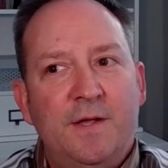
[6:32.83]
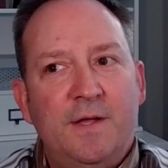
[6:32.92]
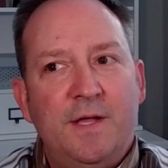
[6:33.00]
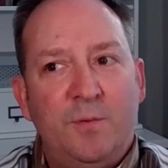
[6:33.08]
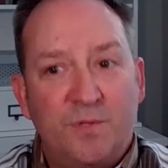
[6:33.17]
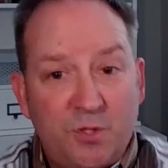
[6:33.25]

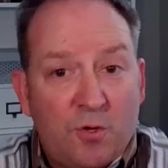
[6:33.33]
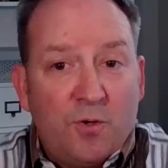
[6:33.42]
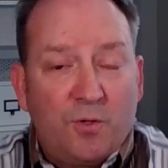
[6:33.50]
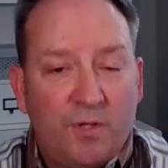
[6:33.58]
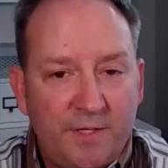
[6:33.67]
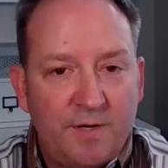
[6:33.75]
It was
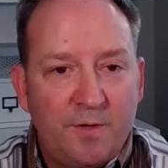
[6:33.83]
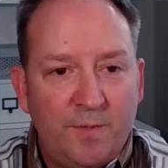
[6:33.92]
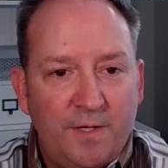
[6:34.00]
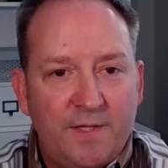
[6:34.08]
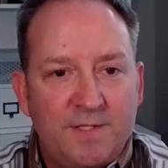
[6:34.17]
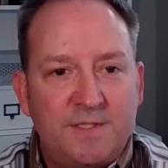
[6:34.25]
called clear
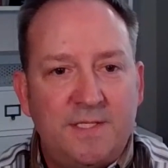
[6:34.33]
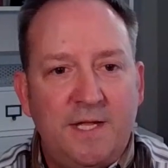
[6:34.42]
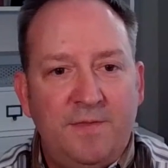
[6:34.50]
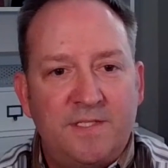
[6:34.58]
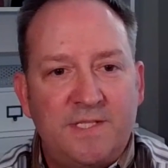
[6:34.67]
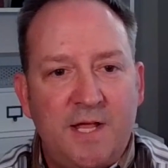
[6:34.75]
because
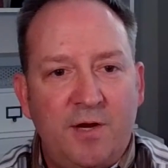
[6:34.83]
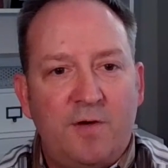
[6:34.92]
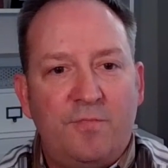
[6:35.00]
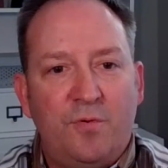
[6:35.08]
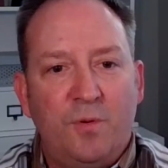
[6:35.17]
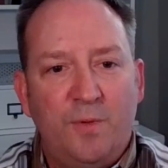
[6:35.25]
in the
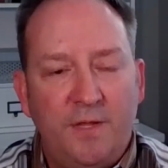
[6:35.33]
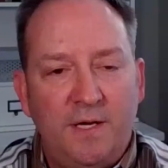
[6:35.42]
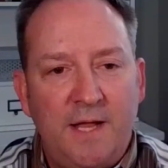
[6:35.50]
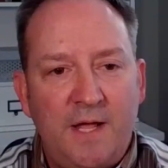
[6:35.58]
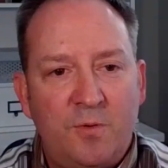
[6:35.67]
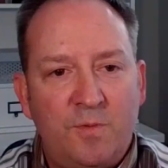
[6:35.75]
standoff orbit that
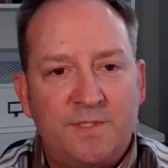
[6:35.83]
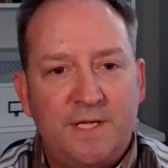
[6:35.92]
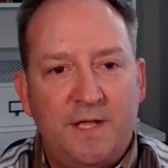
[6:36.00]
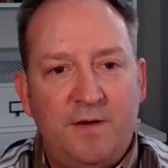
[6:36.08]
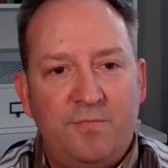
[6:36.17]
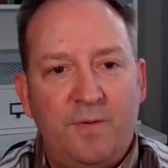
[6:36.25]
Nail was
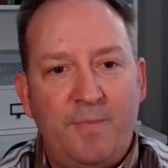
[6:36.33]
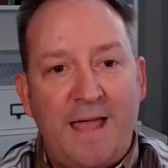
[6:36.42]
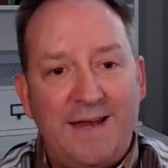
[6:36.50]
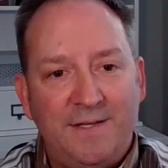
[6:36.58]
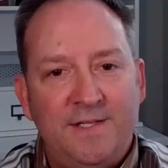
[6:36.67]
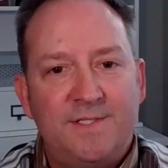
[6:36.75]
in, from
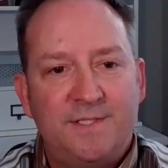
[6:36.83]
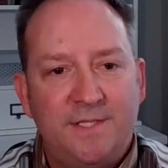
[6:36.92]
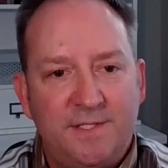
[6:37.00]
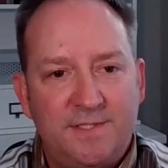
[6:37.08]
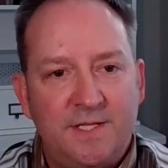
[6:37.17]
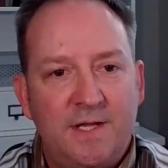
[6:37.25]
that
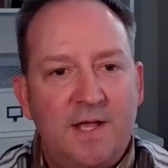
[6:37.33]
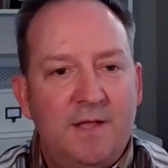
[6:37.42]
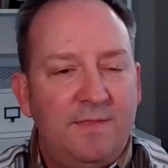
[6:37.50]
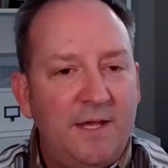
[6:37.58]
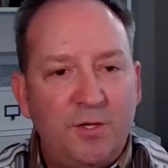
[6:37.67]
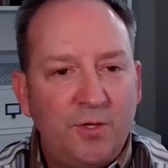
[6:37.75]
distance,
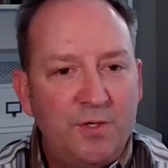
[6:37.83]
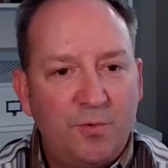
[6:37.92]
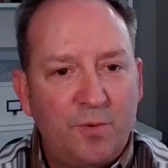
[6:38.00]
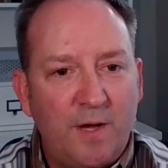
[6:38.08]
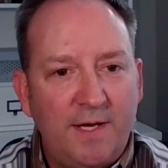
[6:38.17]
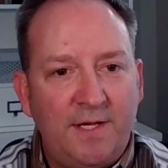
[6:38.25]
they couldn't
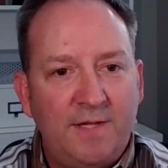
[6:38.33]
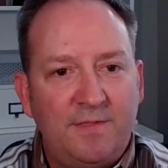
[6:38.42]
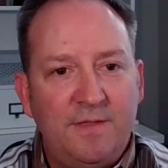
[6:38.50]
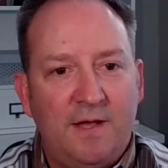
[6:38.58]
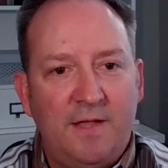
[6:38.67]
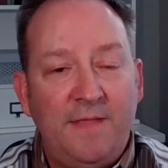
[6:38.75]
quite get,
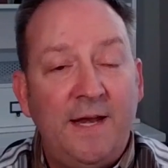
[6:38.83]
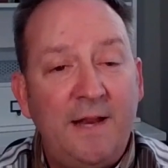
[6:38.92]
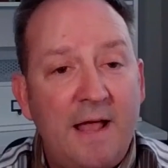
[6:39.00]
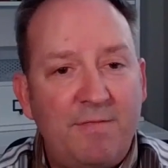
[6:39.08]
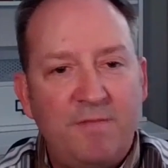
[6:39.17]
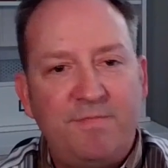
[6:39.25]
they
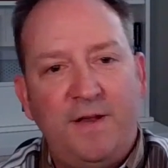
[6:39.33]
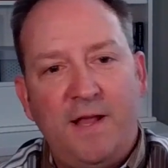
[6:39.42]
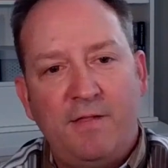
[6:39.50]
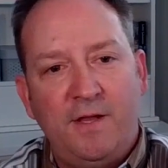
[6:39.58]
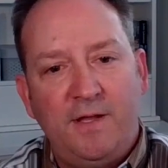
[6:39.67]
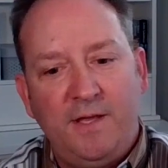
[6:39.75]
didn't have the
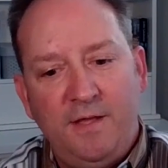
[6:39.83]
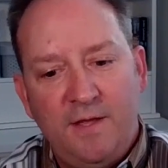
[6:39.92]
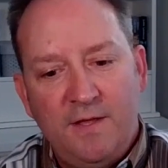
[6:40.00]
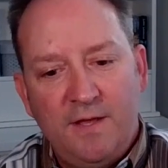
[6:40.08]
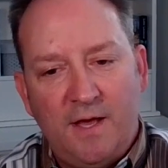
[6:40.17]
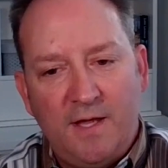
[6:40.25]
fidelity
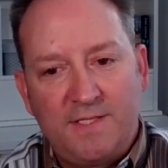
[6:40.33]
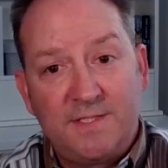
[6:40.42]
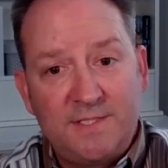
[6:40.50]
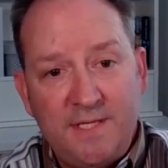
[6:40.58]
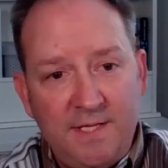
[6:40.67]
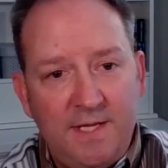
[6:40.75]
to
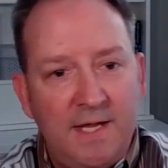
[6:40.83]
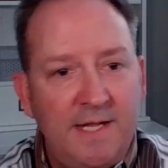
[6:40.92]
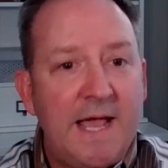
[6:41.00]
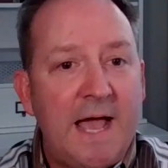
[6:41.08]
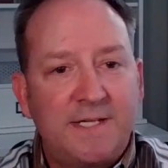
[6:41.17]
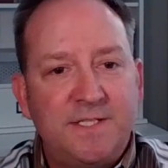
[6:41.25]
see
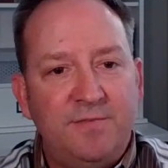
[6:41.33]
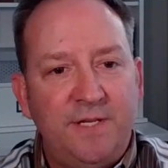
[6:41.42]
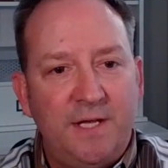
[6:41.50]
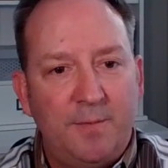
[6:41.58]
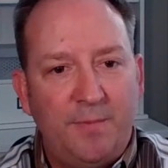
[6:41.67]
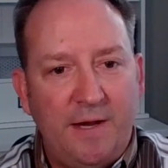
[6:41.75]
any
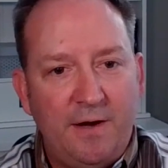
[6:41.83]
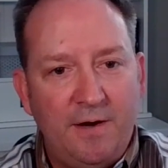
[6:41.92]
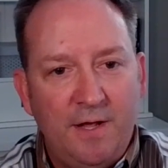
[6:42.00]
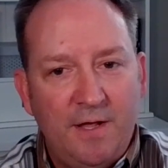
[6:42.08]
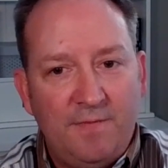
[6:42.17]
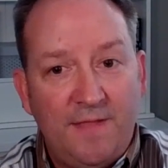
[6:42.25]
activity up there.
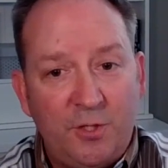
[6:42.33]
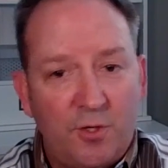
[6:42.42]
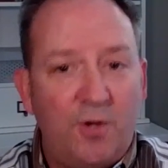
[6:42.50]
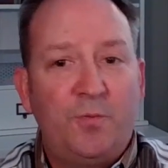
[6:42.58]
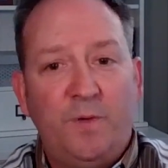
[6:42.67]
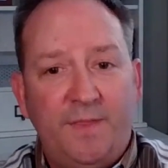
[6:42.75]
They
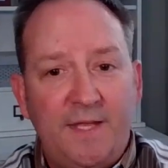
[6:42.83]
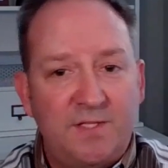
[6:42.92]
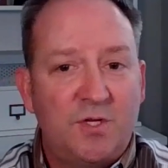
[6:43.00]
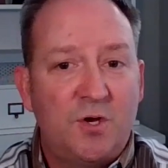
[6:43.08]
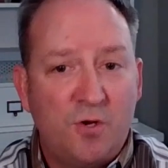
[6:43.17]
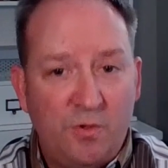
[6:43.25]
called what they
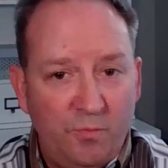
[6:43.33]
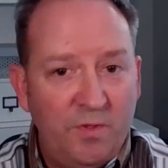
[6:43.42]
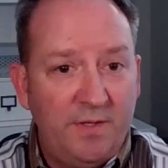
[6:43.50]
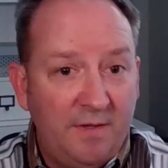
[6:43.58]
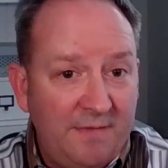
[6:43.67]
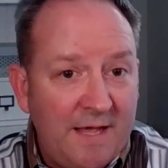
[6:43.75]
saw,
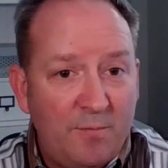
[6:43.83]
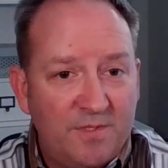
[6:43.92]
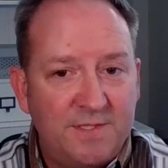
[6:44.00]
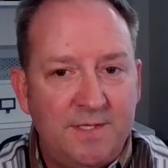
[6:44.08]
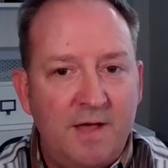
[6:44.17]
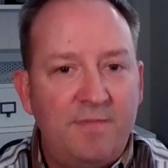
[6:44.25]
and that
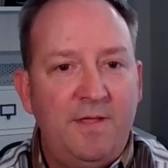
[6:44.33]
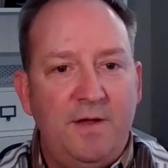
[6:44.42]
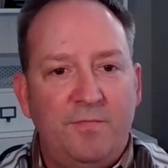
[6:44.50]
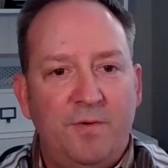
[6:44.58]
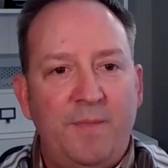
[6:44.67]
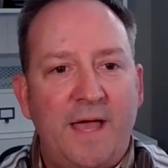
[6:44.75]
was
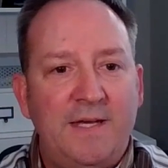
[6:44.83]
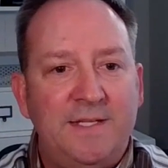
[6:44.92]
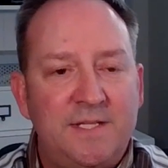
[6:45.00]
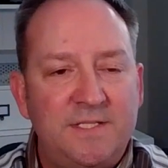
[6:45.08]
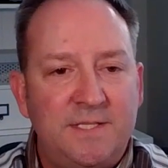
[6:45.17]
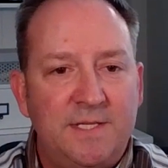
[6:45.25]
nothing from that
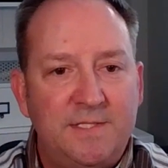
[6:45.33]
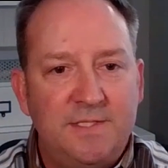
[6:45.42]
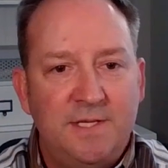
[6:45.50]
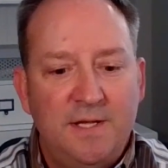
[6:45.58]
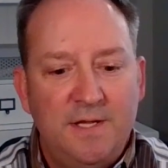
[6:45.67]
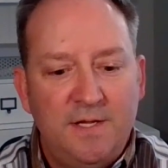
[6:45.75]

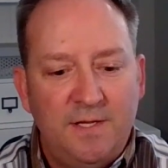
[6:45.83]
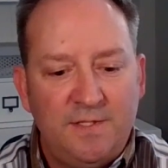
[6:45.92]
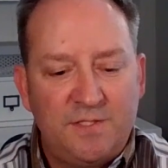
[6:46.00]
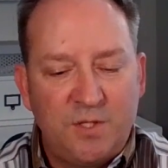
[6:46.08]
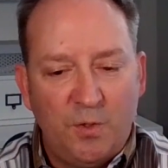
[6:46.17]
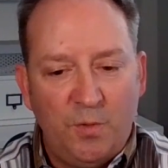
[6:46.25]
distance.
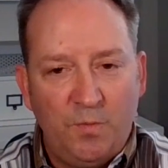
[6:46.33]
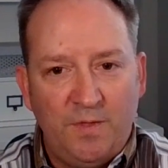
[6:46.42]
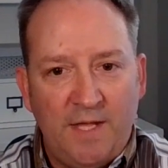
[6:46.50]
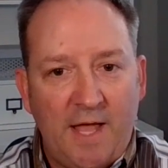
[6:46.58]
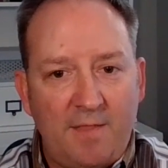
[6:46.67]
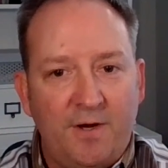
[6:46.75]
And so
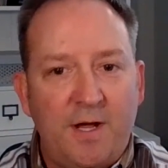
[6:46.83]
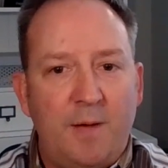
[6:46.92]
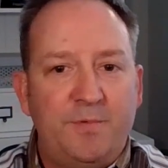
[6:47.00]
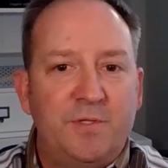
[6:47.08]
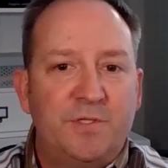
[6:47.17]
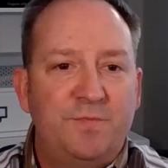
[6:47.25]
the
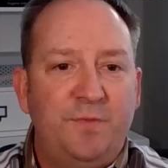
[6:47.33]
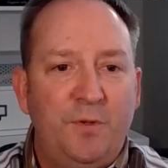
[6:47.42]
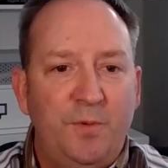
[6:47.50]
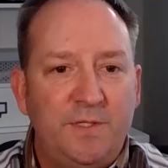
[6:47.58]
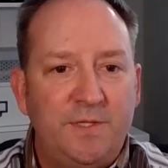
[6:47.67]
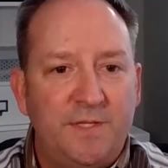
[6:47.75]
helicopters
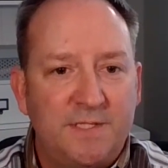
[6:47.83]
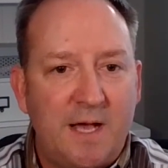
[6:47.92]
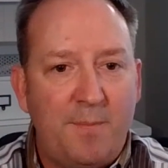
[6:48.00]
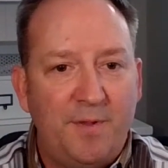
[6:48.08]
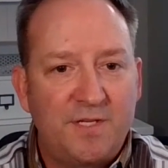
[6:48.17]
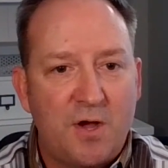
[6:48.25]
flew into the
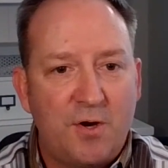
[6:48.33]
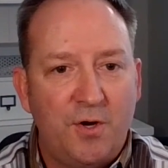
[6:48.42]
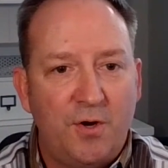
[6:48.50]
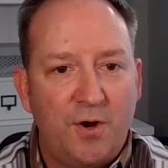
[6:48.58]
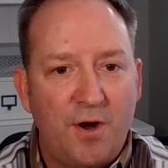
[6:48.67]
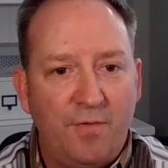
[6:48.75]
top of
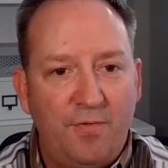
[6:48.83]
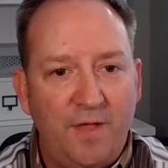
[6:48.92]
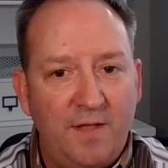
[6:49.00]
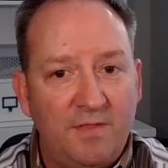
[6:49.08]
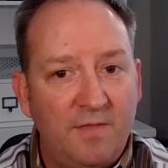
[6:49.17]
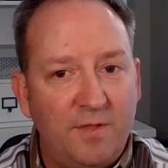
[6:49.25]
Takur Ghar
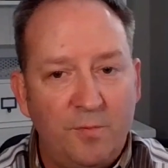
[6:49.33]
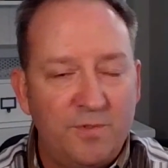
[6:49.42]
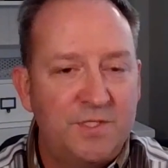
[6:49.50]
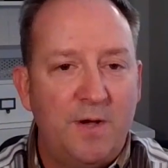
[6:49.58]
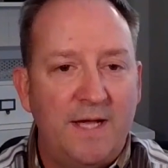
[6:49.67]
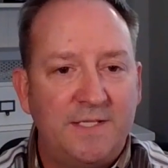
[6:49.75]
thinking that there
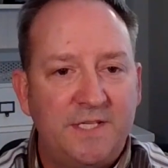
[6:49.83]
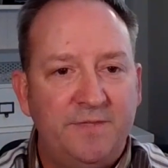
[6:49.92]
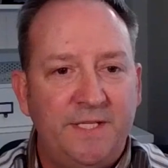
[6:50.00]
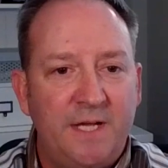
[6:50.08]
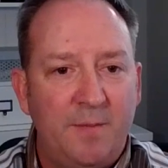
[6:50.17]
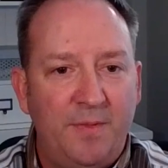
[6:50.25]
was no
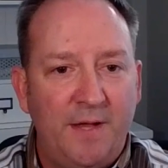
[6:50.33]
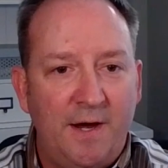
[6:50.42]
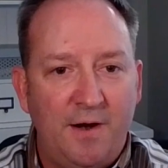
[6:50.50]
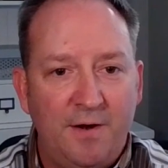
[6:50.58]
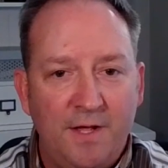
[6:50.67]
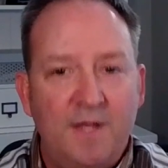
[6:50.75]
activity up
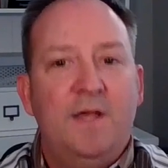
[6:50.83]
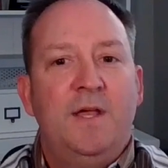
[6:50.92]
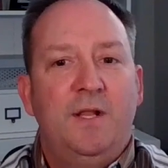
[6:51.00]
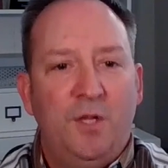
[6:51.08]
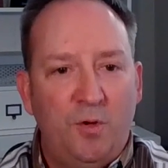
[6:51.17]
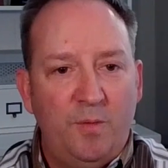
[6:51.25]
there.
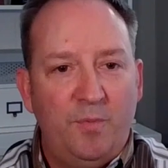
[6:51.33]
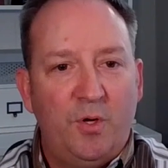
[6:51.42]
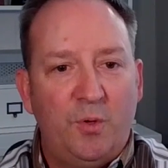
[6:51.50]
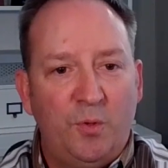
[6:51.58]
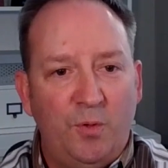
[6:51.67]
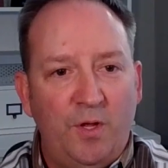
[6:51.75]
Lo and
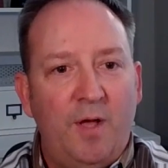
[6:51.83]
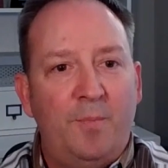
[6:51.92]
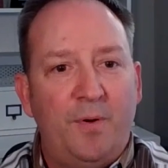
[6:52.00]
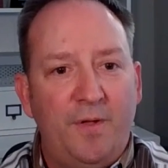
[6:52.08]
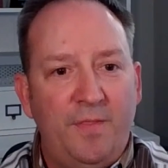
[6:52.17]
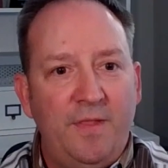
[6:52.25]
behold,
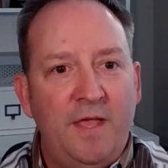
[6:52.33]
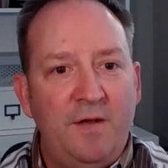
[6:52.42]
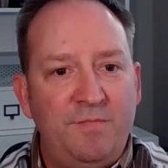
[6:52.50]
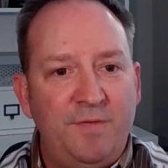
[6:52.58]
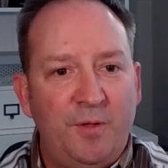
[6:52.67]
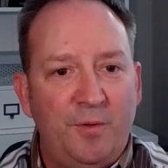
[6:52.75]
upon
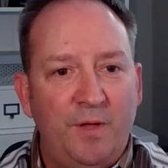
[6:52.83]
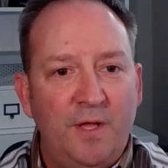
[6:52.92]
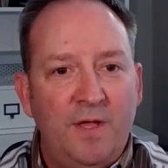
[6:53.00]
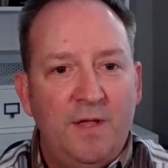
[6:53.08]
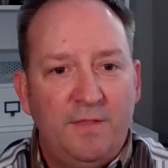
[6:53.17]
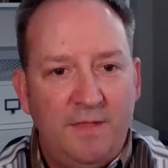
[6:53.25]
infill,
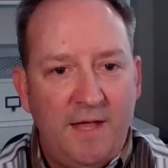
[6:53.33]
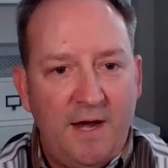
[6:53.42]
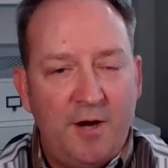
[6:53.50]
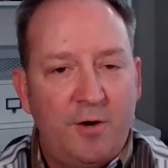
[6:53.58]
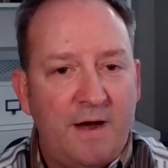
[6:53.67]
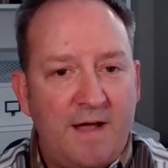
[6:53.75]
the
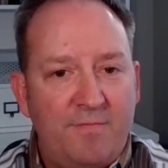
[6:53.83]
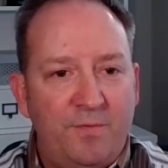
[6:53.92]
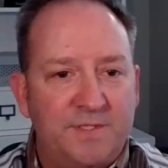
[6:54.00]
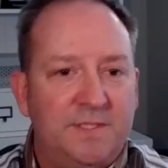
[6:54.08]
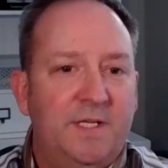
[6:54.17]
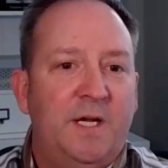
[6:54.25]
aircraft
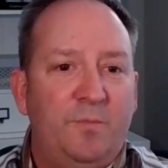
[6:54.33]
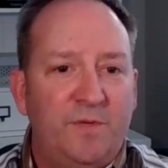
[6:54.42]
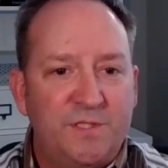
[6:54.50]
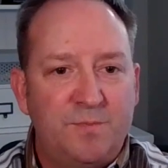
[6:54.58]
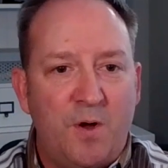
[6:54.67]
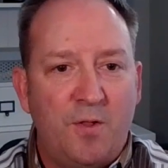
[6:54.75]
was lit up
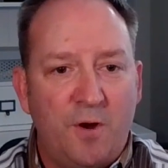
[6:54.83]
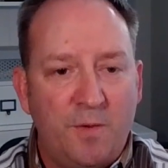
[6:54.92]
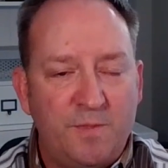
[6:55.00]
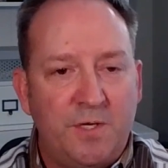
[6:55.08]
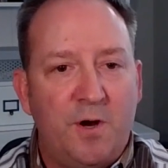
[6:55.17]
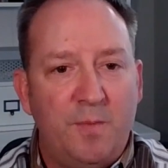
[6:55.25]
with small
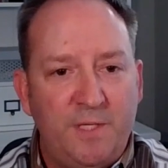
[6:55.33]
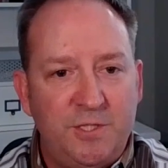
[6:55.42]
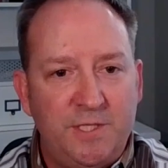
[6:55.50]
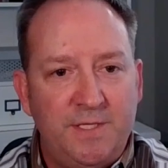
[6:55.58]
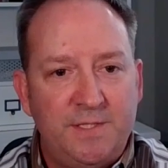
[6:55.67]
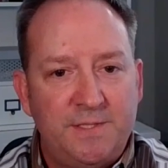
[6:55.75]
arms and
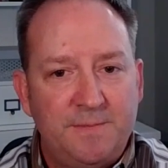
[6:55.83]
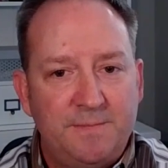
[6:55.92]
RPGs.